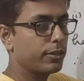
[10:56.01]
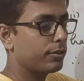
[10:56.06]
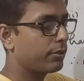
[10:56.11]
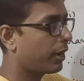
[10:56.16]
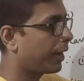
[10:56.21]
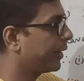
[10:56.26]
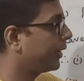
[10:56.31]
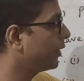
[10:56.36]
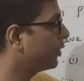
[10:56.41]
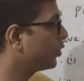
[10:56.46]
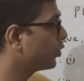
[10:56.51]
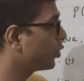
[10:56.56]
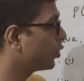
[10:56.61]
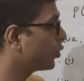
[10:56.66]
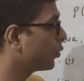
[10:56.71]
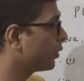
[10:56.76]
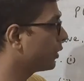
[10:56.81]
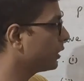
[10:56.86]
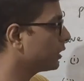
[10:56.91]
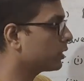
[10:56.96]
9 into
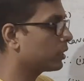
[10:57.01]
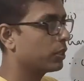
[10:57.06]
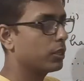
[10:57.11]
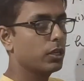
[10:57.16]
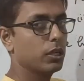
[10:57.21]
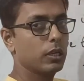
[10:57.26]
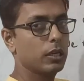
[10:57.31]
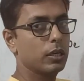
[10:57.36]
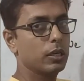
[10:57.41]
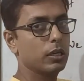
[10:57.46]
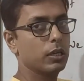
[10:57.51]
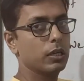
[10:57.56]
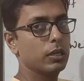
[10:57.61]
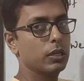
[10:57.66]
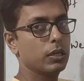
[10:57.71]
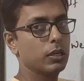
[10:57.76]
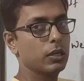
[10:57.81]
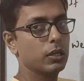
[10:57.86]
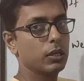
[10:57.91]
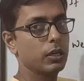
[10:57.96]
2 is
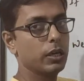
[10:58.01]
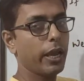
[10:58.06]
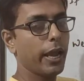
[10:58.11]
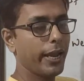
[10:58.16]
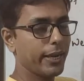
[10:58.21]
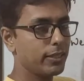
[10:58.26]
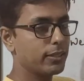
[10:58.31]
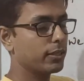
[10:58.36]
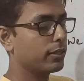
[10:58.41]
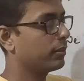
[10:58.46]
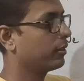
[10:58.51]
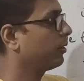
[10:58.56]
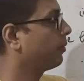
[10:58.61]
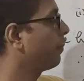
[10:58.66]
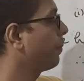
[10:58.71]
18.